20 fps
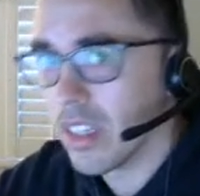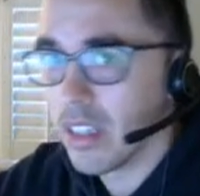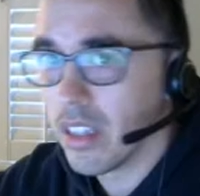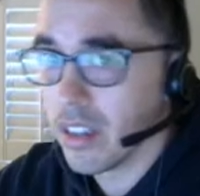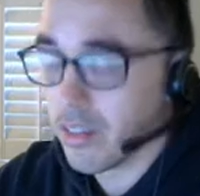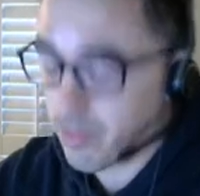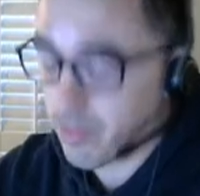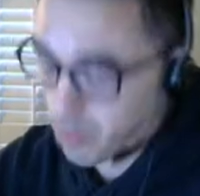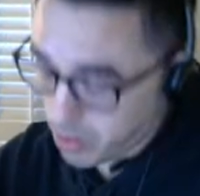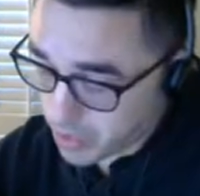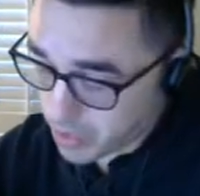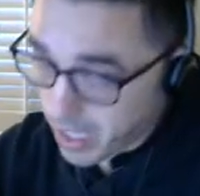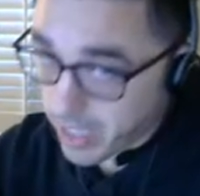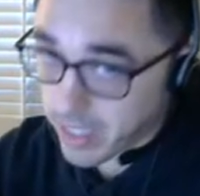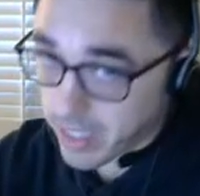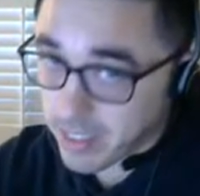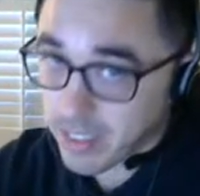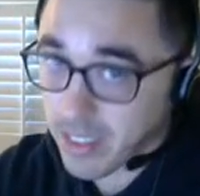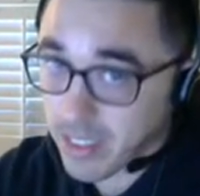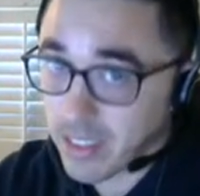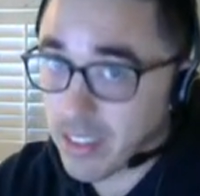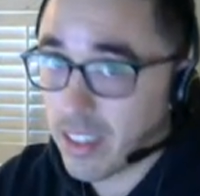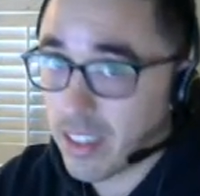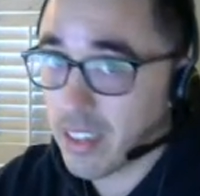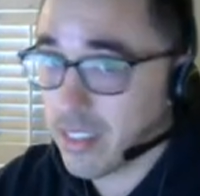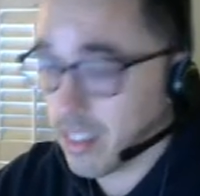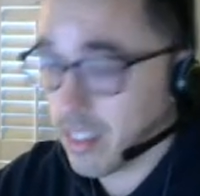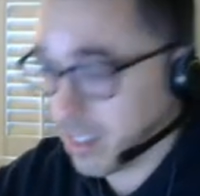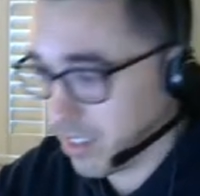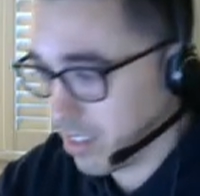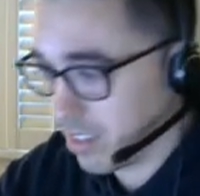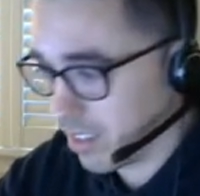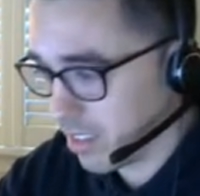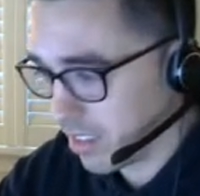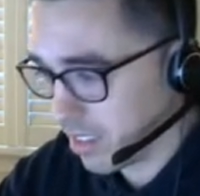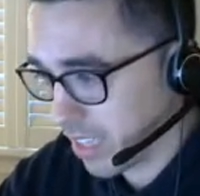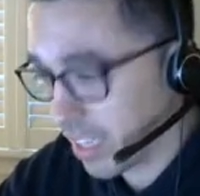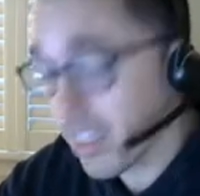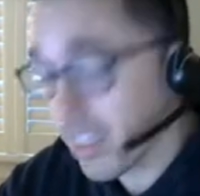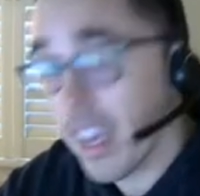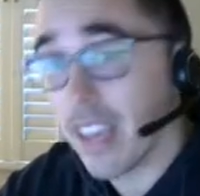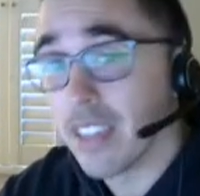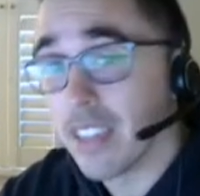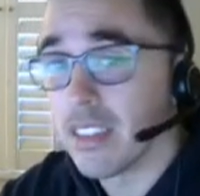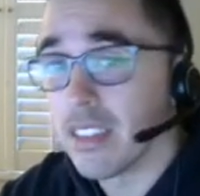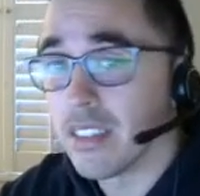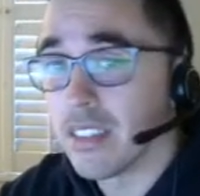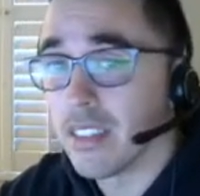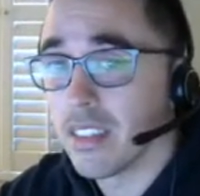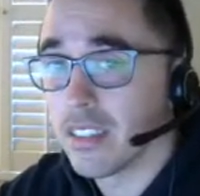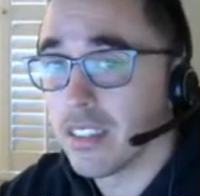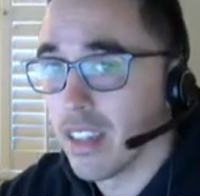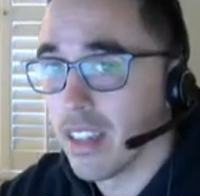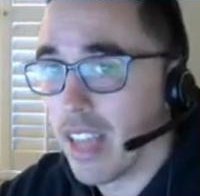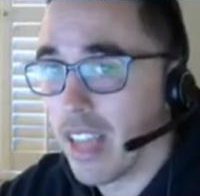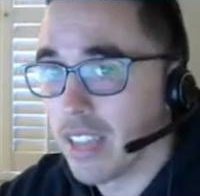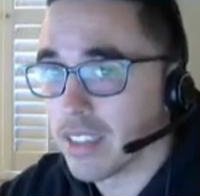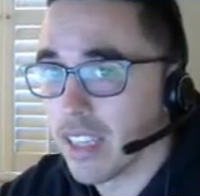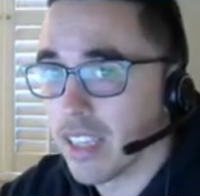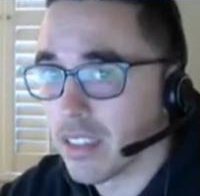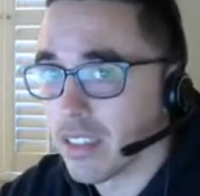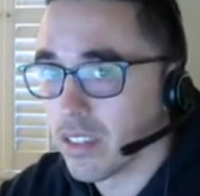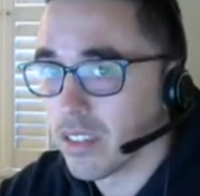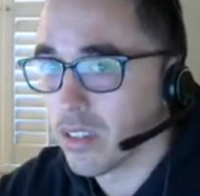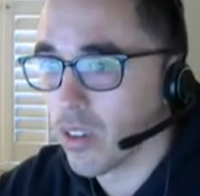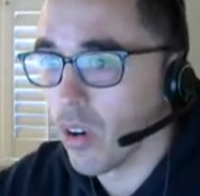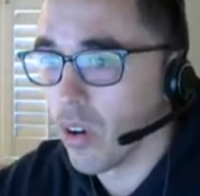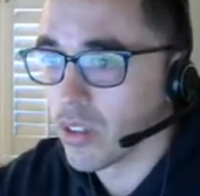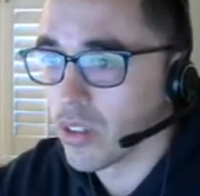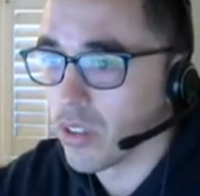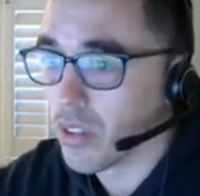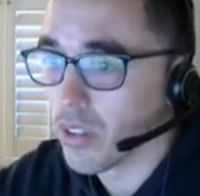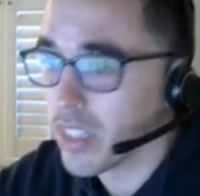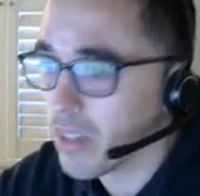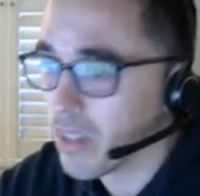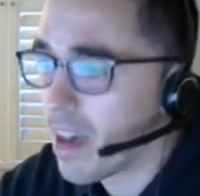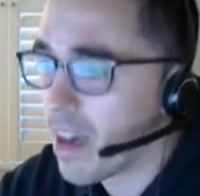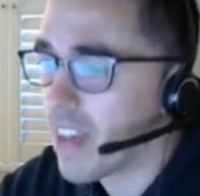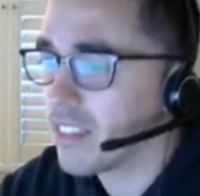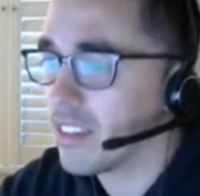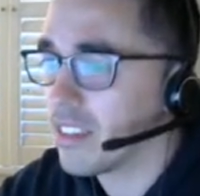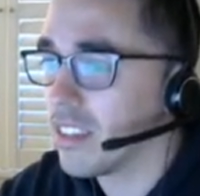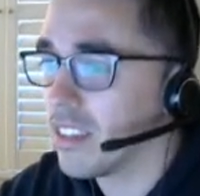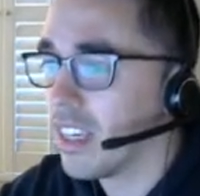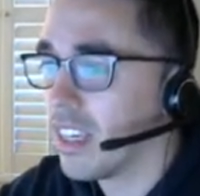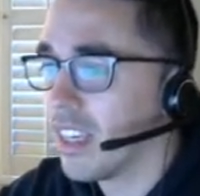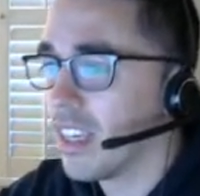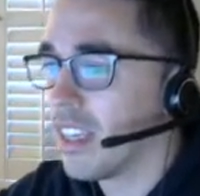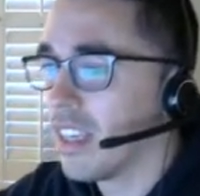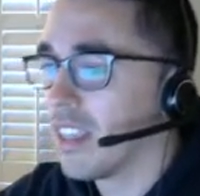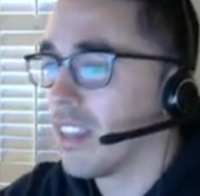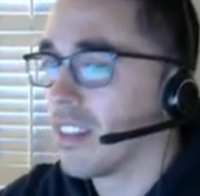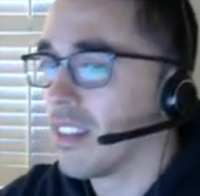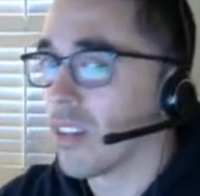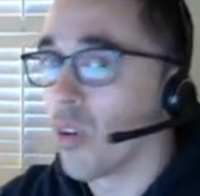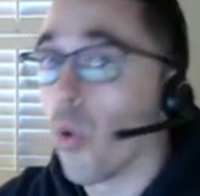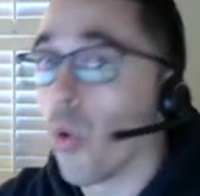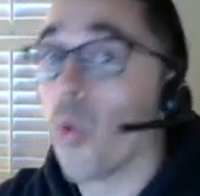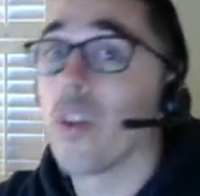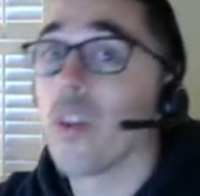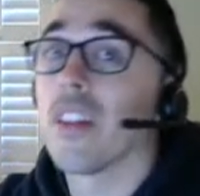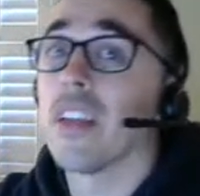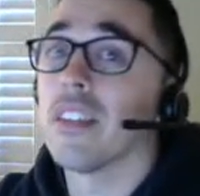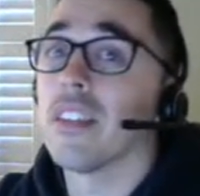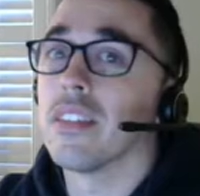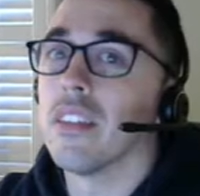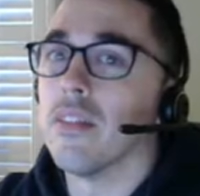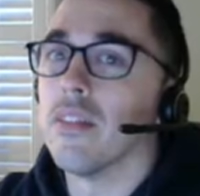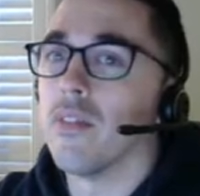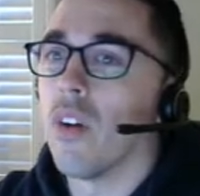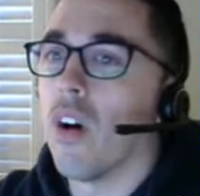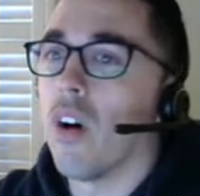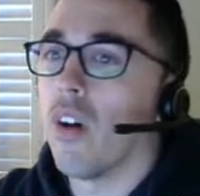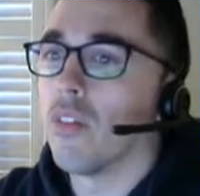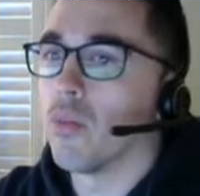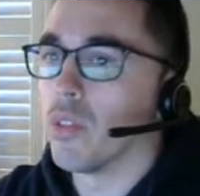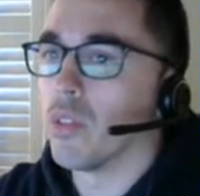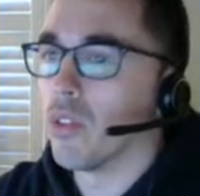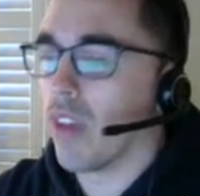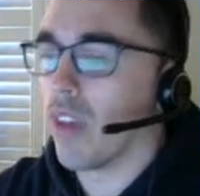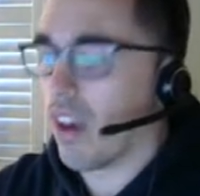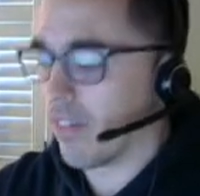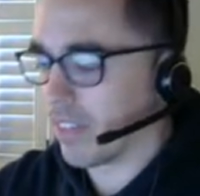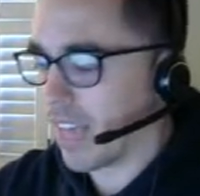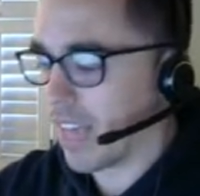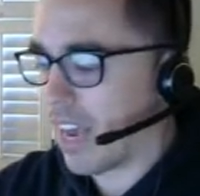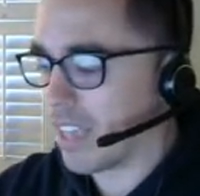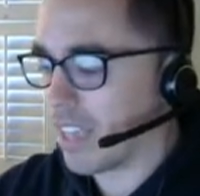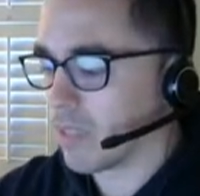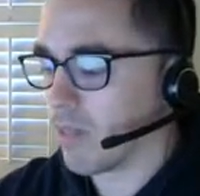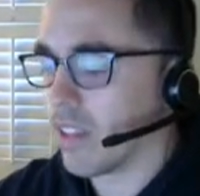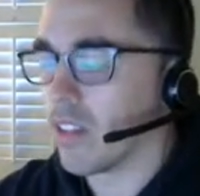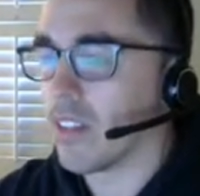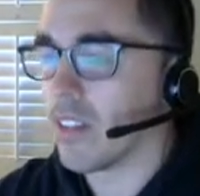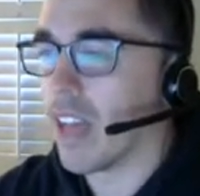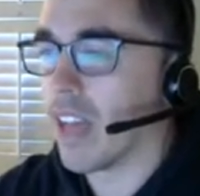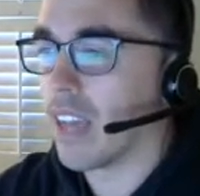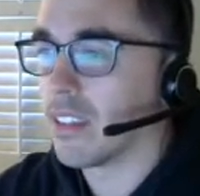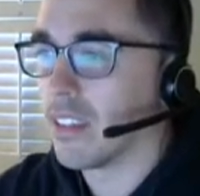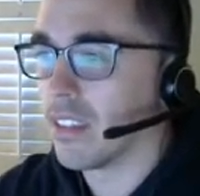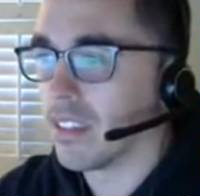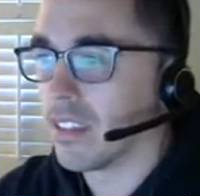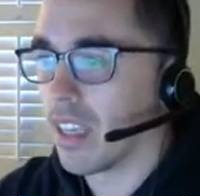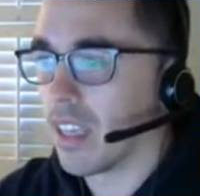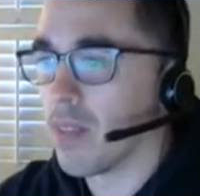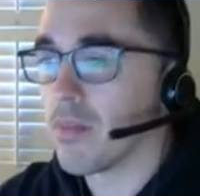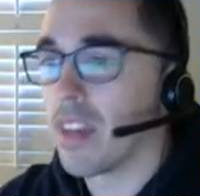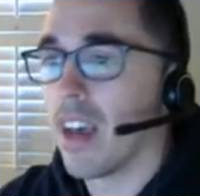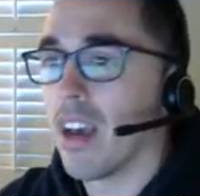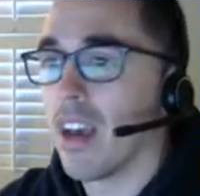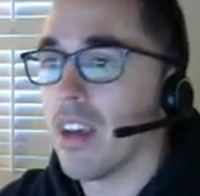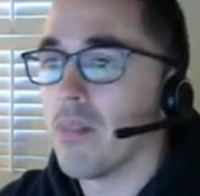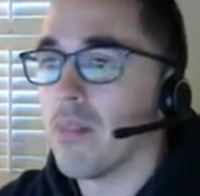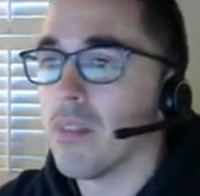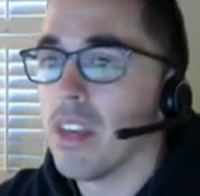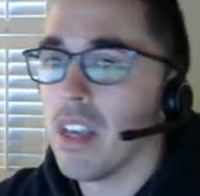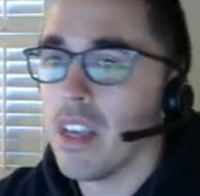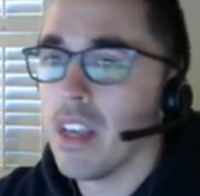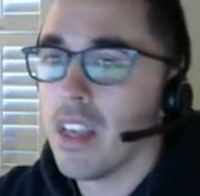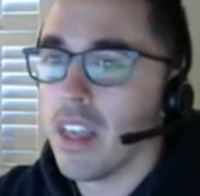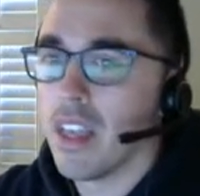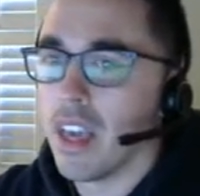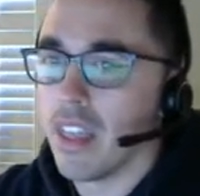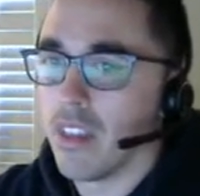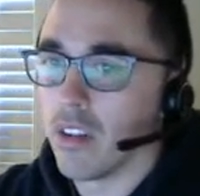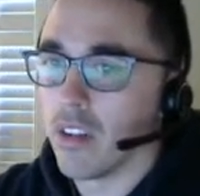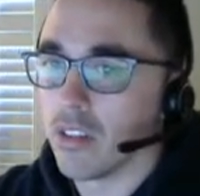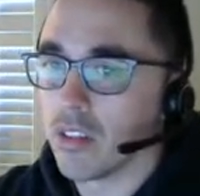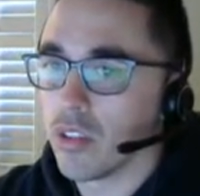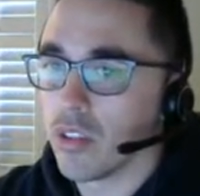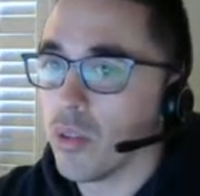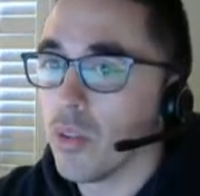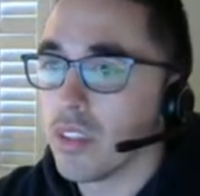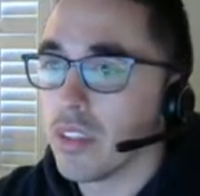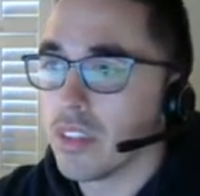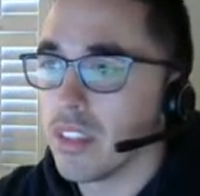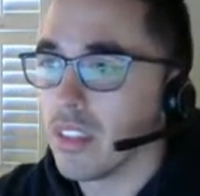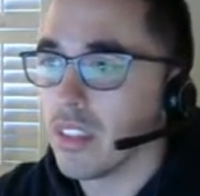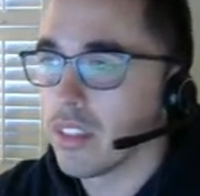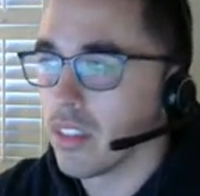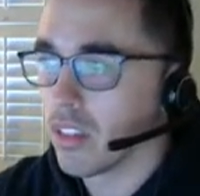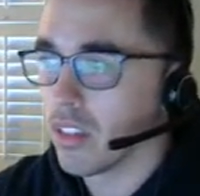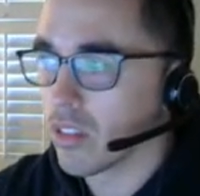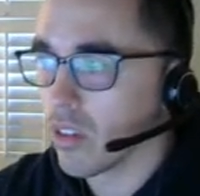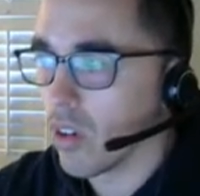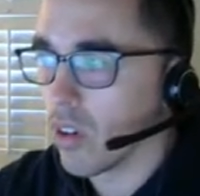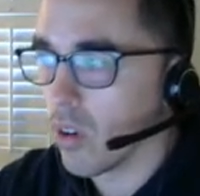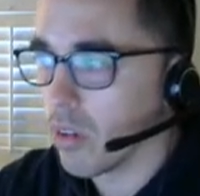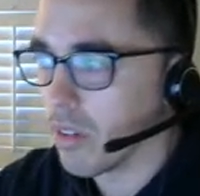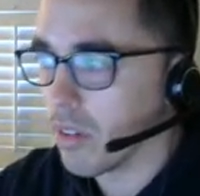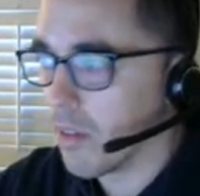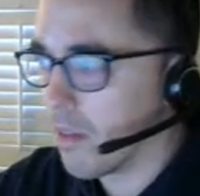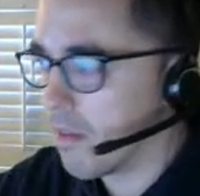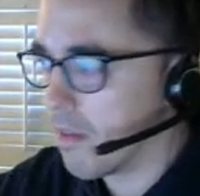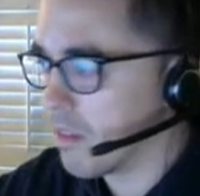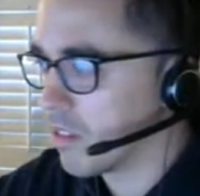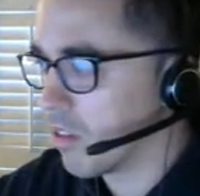the first guy gets the assist, the second guy gets the assist, the last guy gets the goal. So you can imagine the correlation involved when you have guys playing on the ice at the same time and there's two assists and a goal.